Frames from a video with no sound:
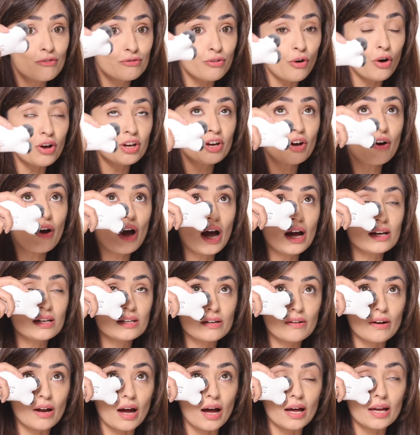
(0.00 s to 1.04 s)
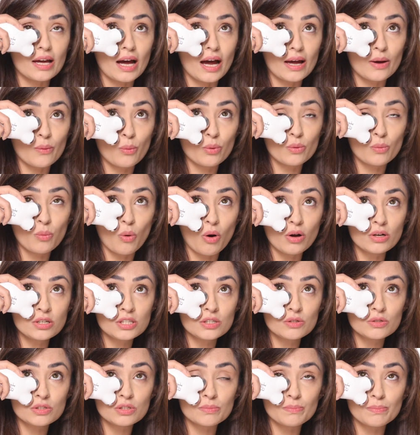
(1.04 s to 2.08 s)
For your under eye, I would want
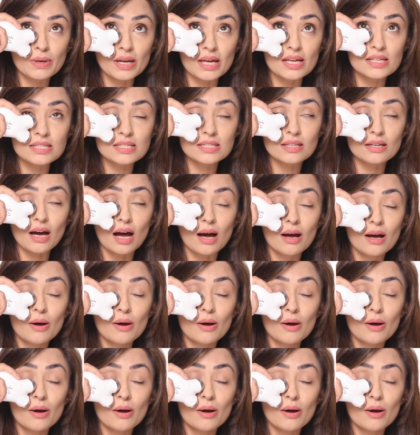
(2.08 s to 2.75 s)
you to place the